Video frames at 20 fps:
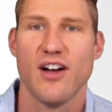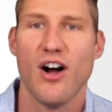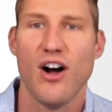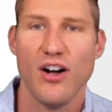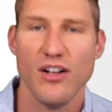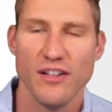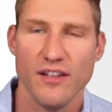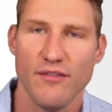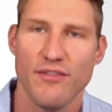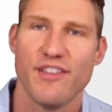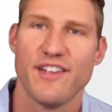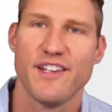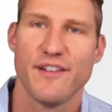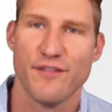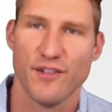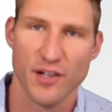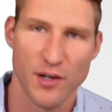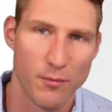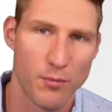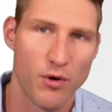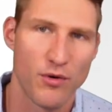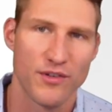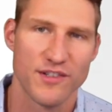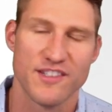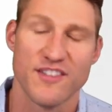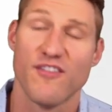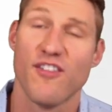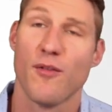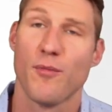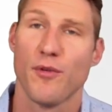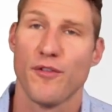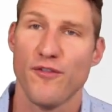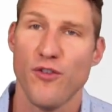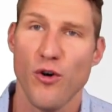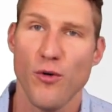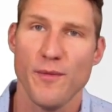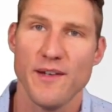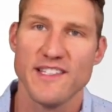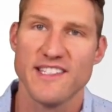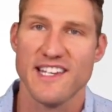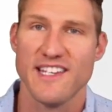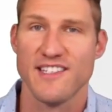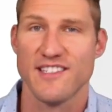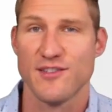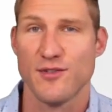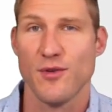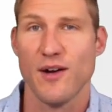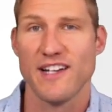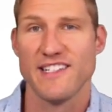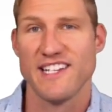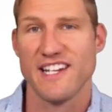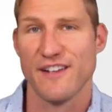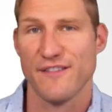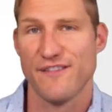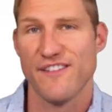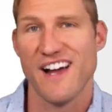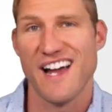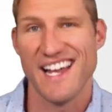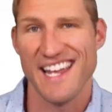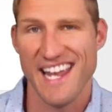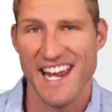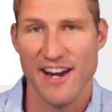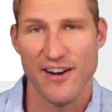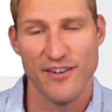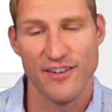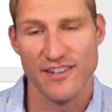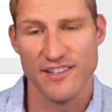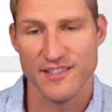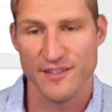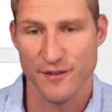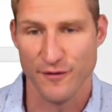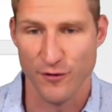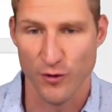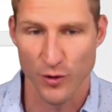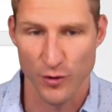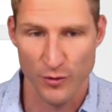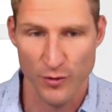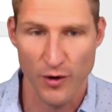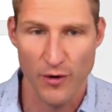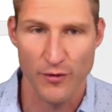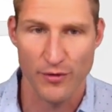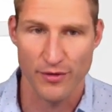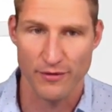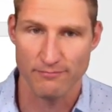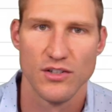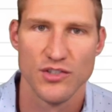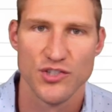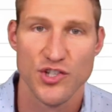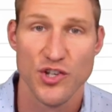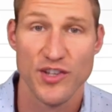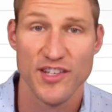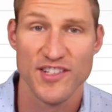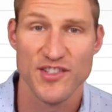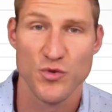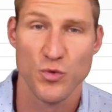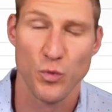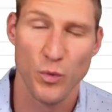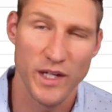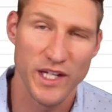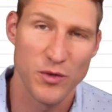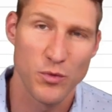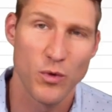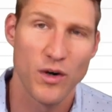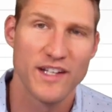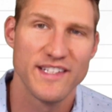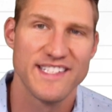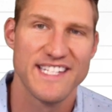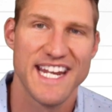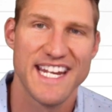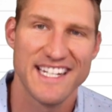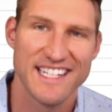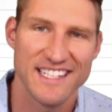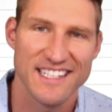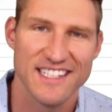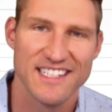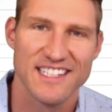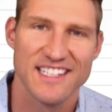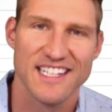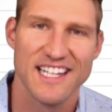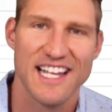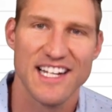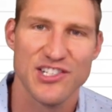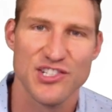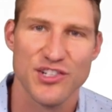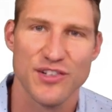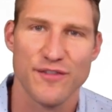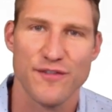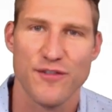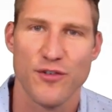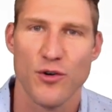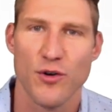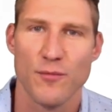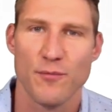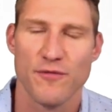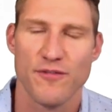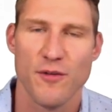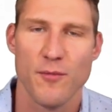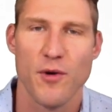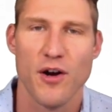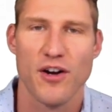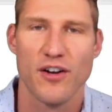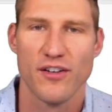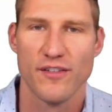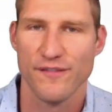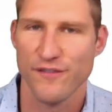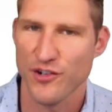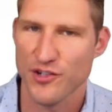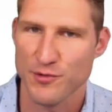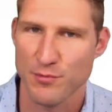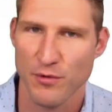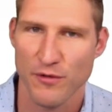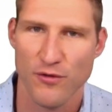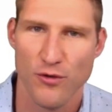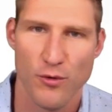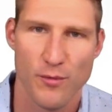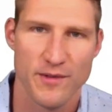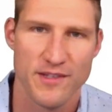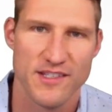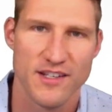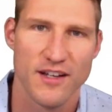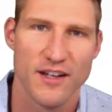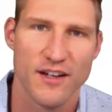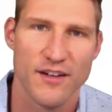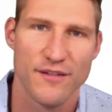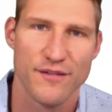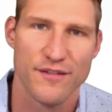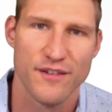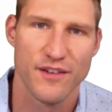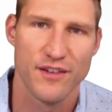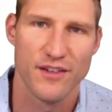all of the different components of our performance and to identify areas for growth. So this week 1 data collection from our first performance of